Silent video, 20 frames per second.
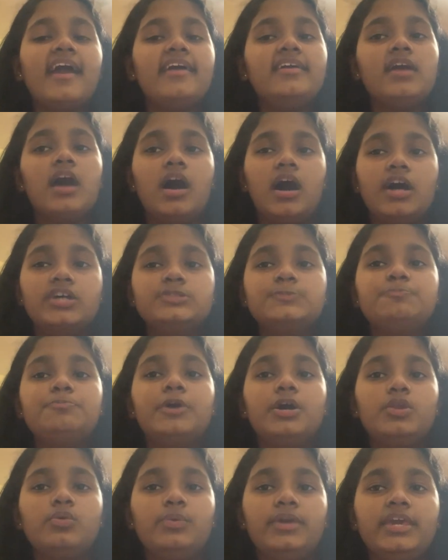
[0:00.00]
hours
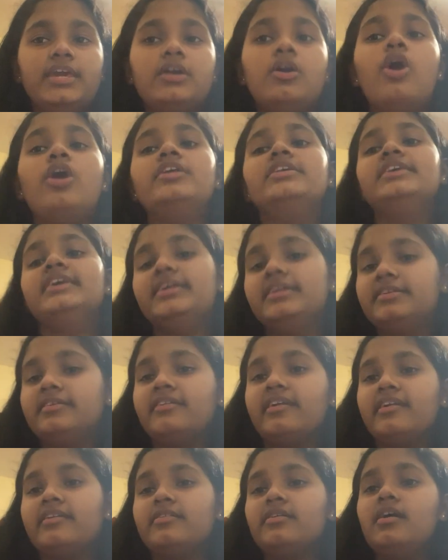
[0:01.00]
per week on the
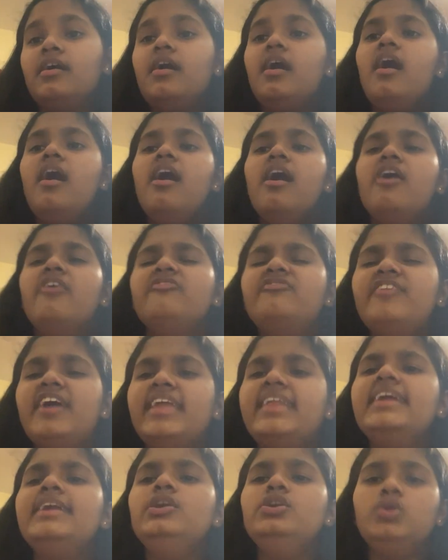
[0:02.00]
internet, a
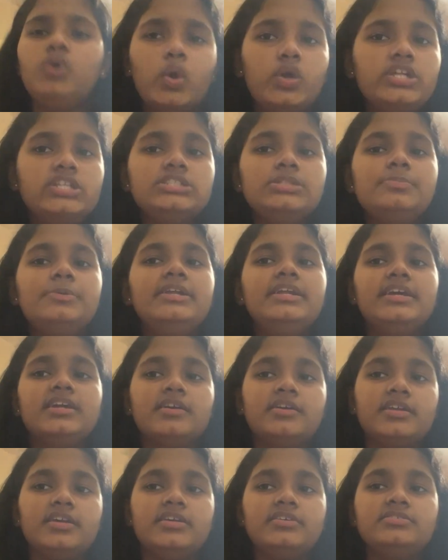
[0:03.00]
very noticeable
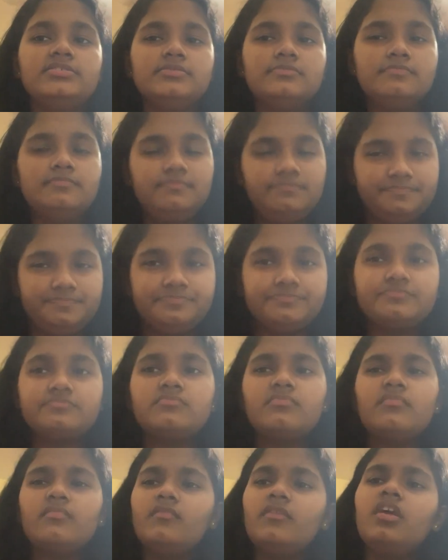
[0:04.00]
increase
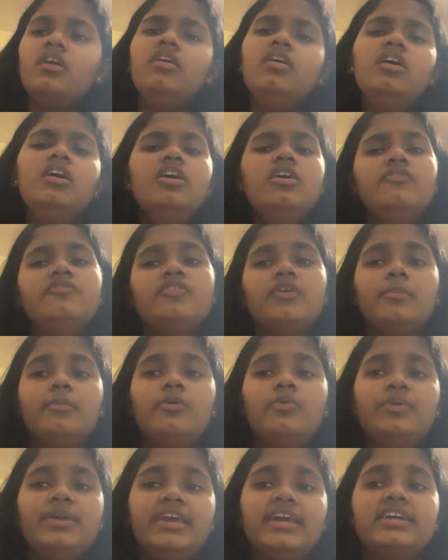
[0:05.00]
from a
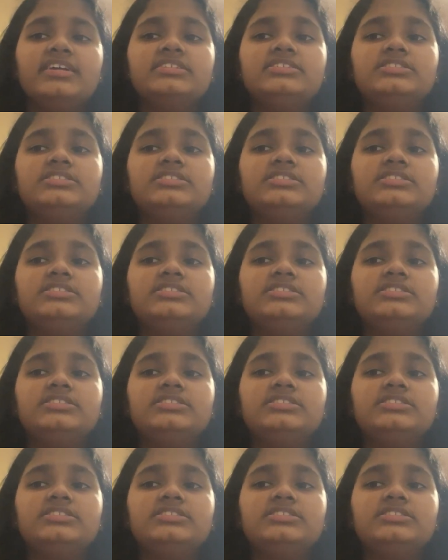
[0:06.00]
week